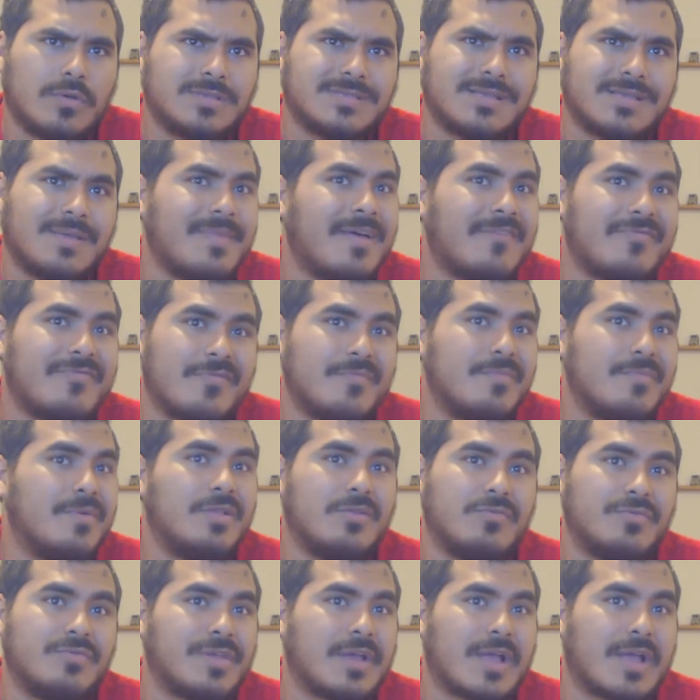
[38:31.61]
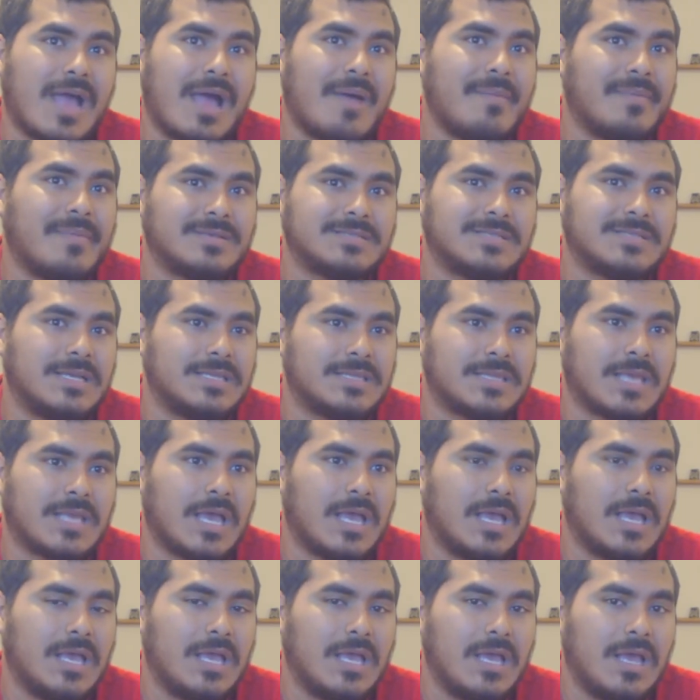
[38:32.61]
because I'm not familiar with the comics like
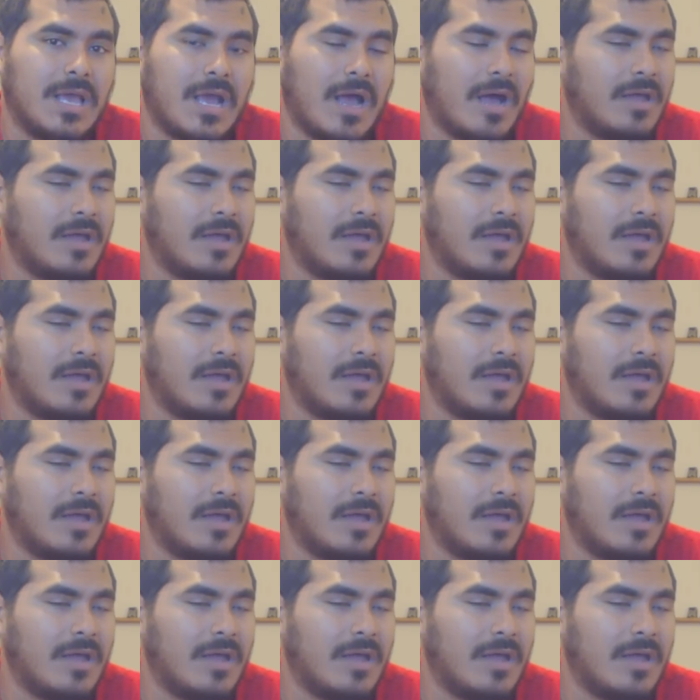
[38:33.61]
that.